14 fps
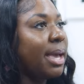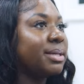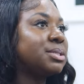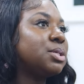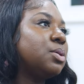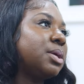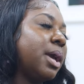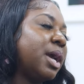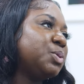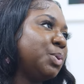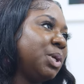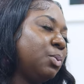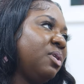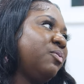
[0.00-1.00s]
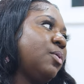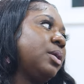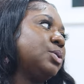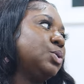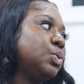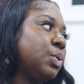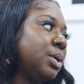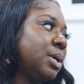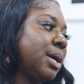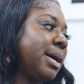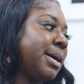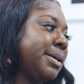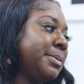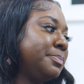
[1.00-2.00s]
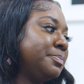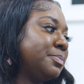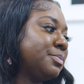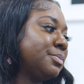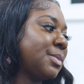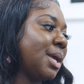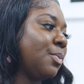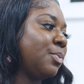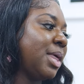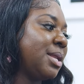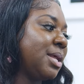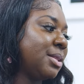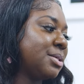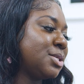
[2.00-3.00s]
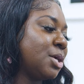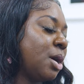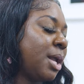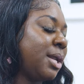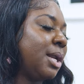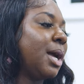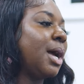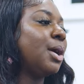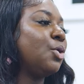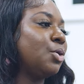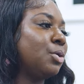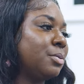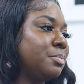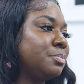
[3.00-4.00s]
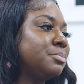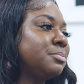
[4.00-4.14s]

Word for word: And so the Cash Money Rough Rider tour, they did the song I Need a Hot Girl.